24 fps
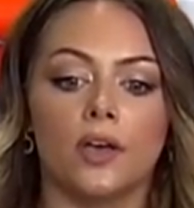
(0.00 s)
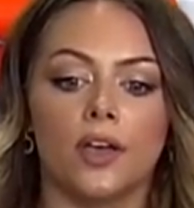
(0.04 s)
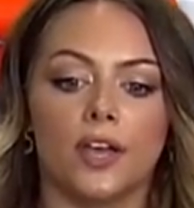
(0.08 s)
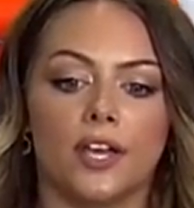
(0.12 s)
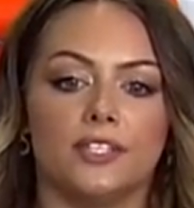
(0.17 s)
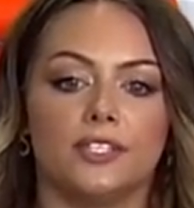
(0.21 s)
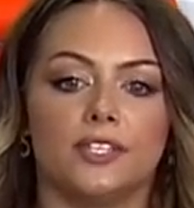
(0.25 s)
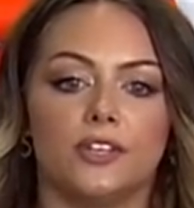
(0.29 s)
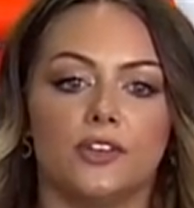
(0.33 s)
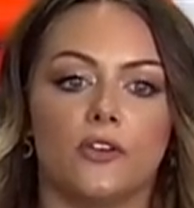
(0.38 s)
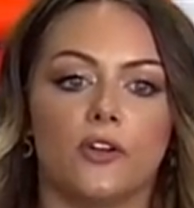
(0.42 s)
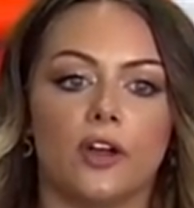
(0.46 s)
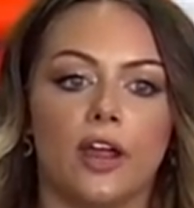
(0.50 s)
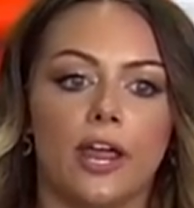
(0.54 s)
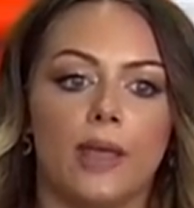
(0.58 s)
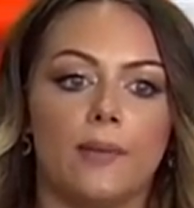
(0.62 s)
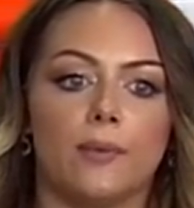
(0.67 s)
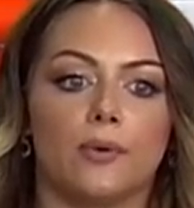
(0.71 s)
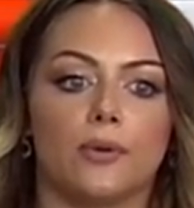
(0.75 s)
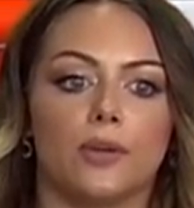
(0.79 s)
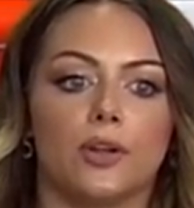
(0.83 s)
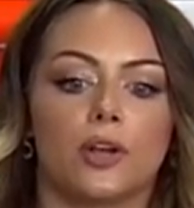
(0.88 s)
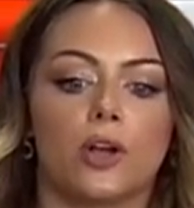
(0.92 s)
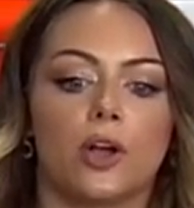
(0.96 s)
Okay, so you're
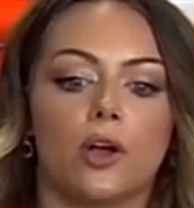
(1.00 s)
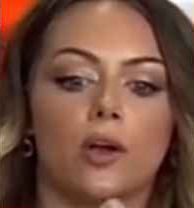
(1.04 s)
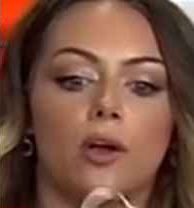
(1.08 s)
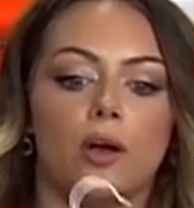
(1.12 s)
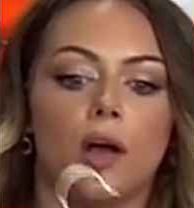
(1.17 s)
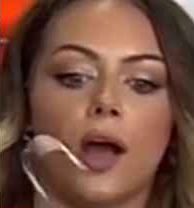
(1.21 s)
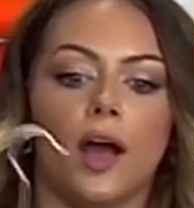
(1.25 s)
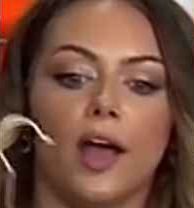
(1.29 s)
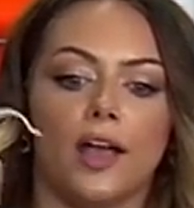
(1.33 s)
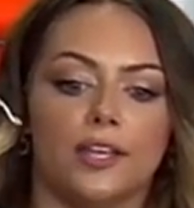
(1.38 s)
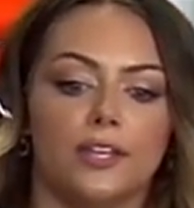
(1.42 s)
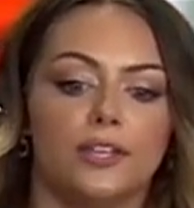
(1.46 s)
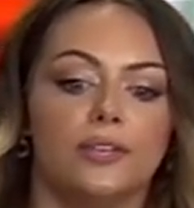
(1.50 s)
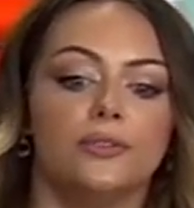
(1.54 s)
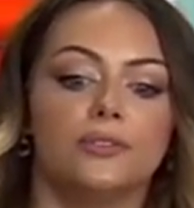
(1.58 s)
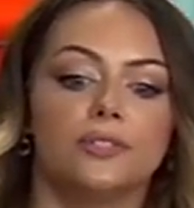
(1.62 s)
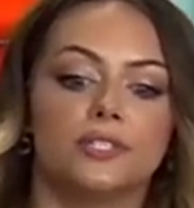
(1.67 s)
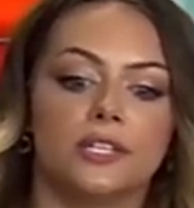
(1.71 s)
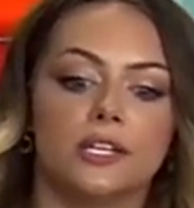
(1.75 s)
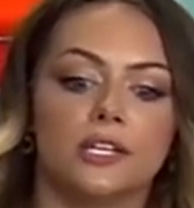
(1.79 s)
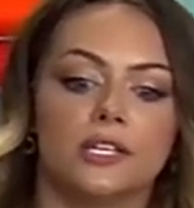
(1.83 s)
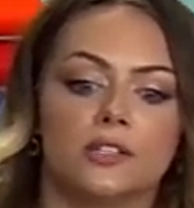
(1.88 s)
able to use